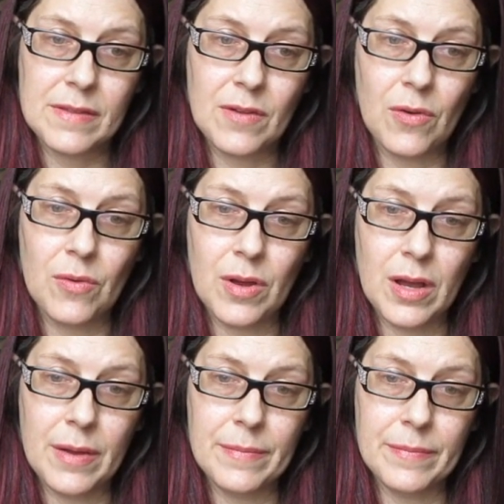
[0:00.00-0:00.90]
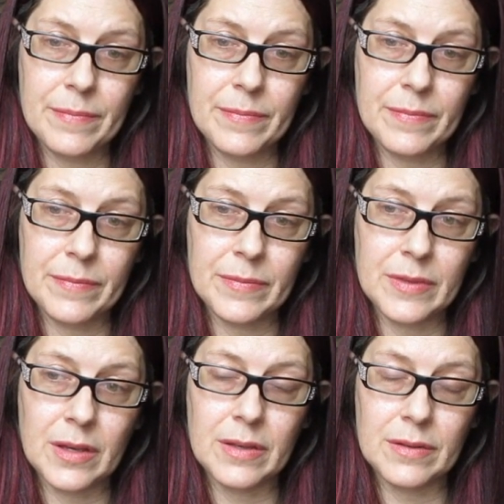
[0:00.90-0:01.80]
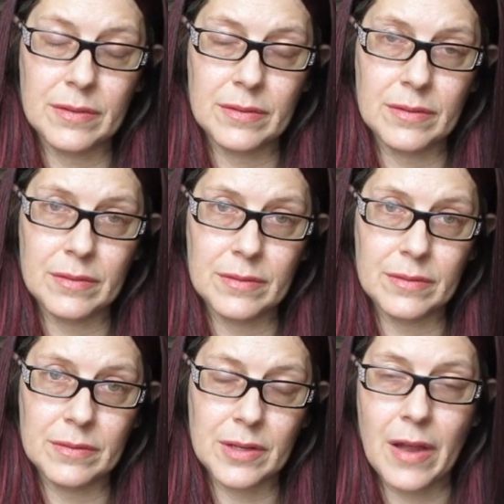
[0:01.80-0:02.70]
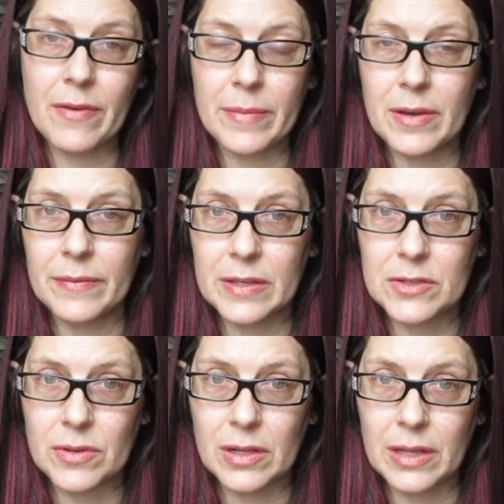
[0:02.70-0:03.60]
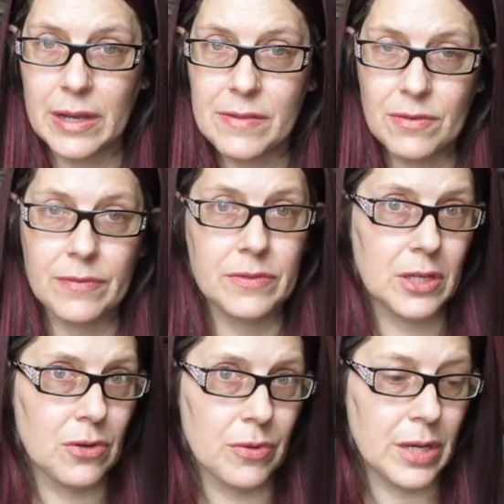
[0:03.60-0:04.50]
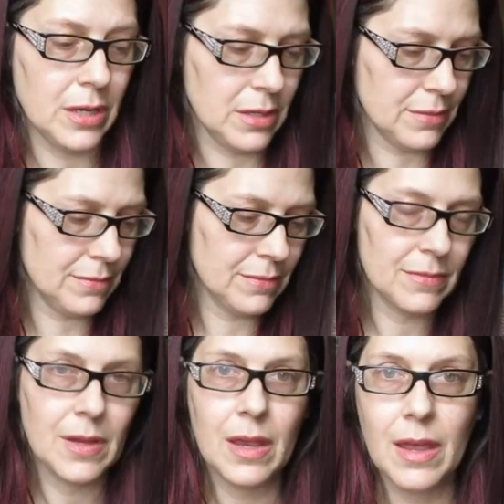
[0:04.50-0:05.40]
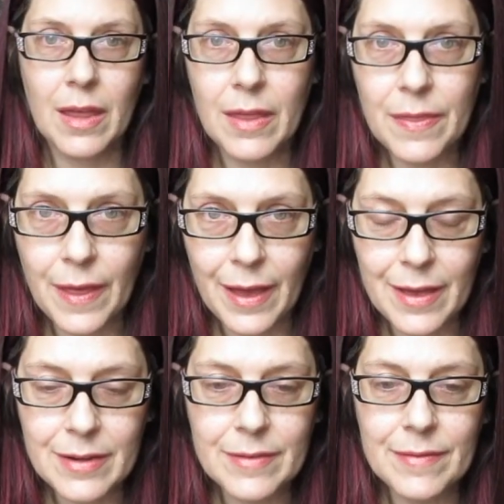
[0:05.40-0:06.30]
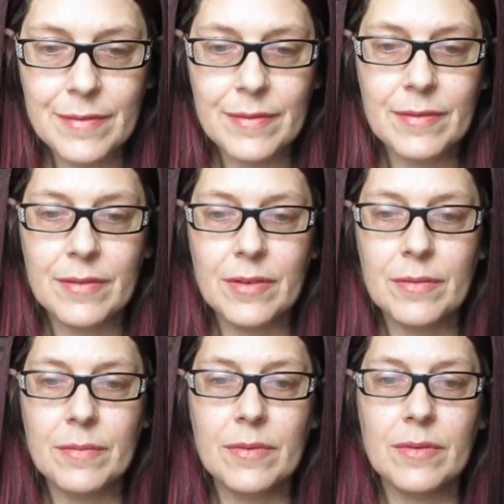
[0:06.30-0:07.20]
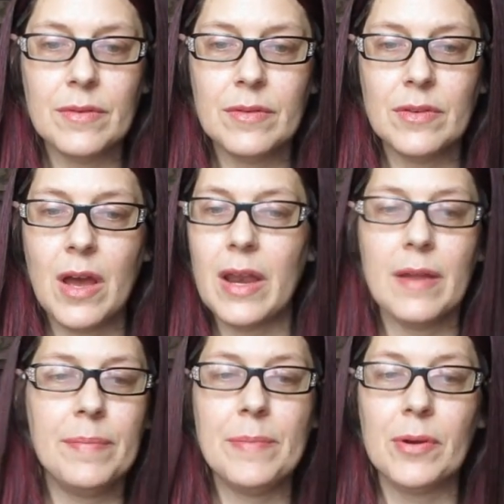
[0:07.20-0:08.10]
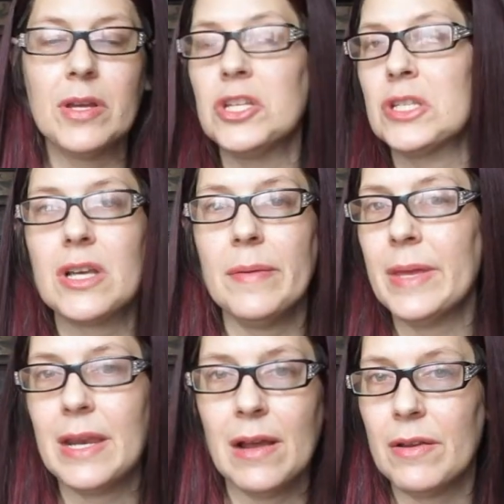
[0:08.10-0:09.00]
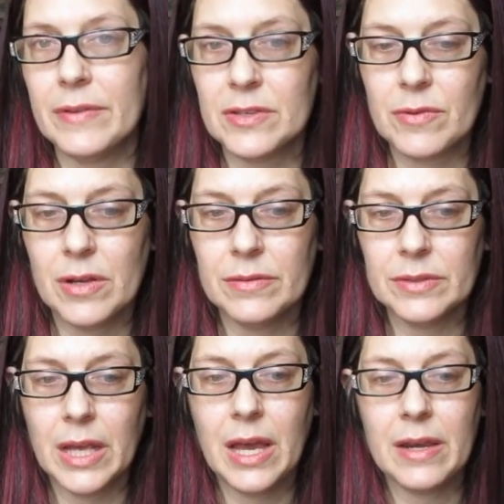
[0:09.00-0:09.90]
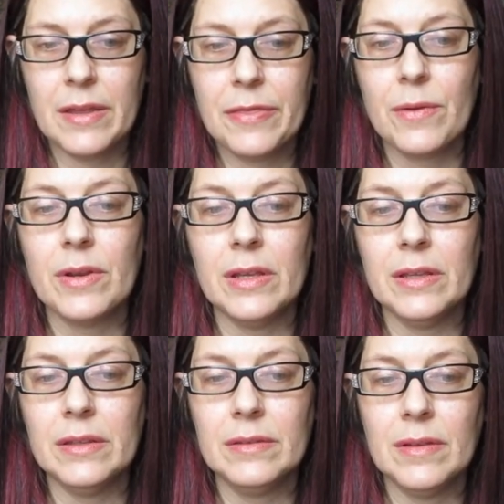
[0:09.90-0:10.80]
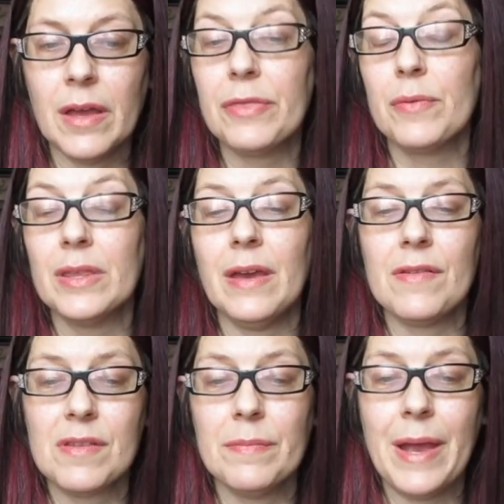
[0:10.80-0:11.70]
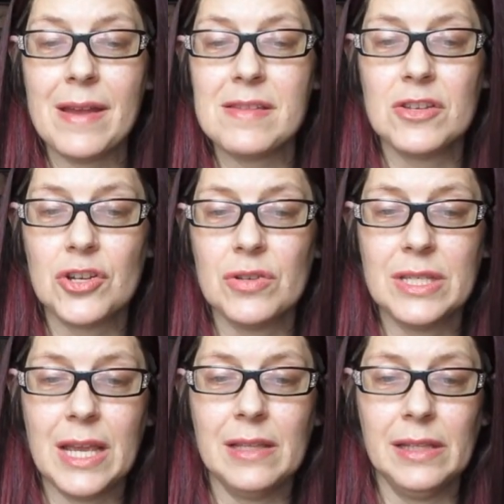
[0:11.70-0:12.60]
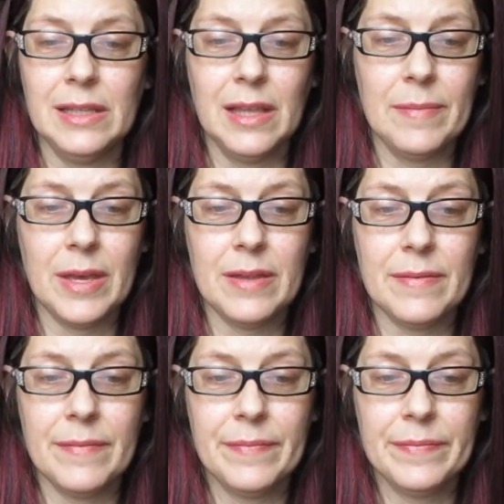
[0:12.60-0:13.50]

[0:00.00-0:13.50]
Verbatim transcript: So um, the the government of Israel had sort of decreed that not people couldn't just come in and out of Israel. They had a 30 a 3000 passenger daily limit